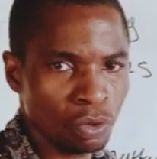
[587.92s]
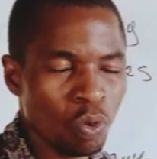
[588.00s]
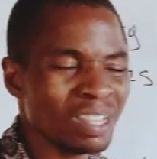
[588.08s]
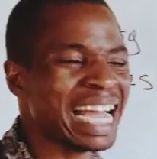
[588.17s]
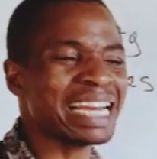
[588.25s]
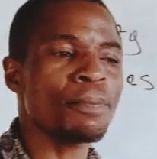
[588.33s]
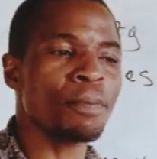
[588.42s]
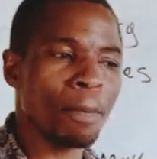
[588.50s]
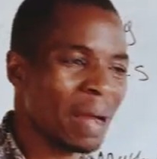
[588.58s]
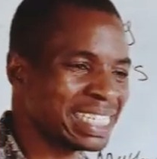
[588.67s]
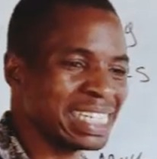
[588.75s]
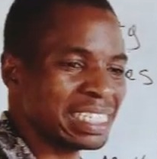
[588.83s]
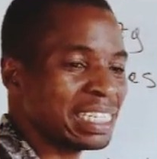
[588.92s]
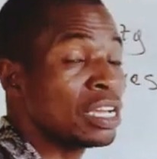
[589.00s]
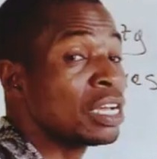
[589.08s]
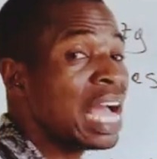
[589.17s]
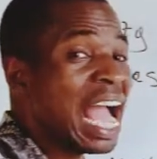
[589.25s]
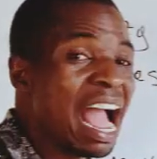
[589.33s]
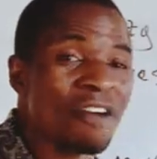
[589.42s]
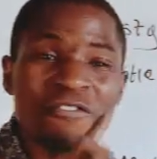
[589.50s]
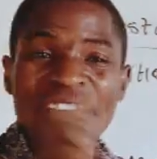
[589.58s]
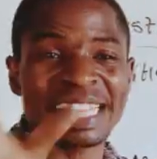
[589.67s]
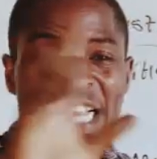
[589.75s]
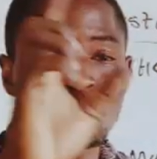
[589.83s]
What are the properties?
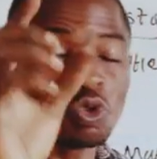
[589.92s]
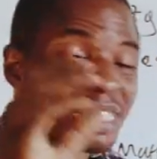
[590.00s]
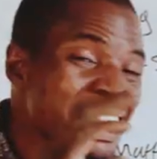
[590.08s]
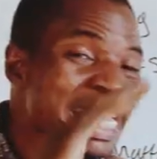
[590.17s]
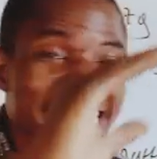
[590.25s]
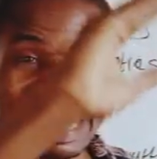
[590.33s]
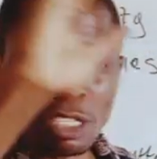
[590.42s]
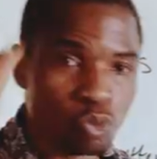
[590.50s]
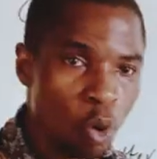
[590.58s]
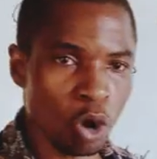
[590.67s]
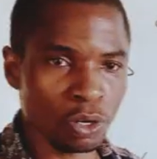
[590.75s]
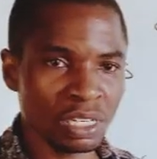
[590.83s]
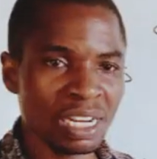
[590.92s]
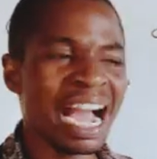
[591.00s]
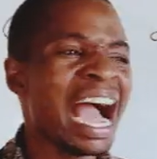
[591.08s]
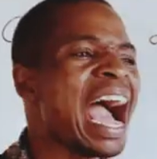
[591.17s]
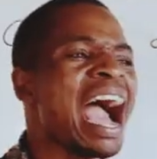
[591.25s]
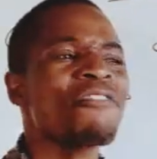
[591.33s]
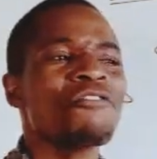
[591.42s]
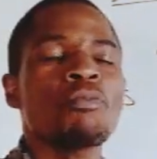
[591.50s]
Everything you see in this world have